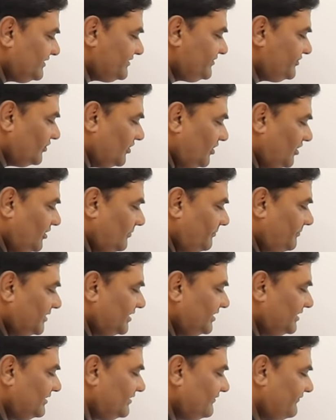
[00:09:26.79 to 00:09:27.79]
job.
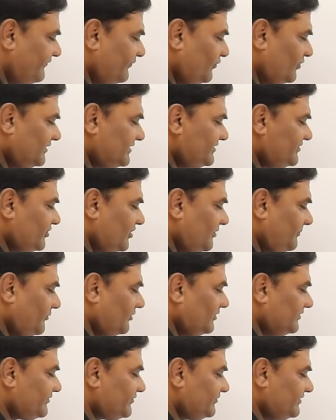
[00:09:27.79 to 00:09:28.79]
Fourth job
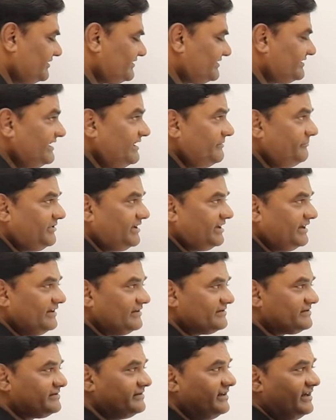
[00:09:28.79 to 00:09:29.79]
also the same
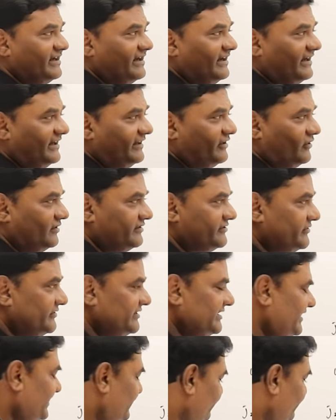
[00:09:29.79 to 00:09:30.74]
case. It also need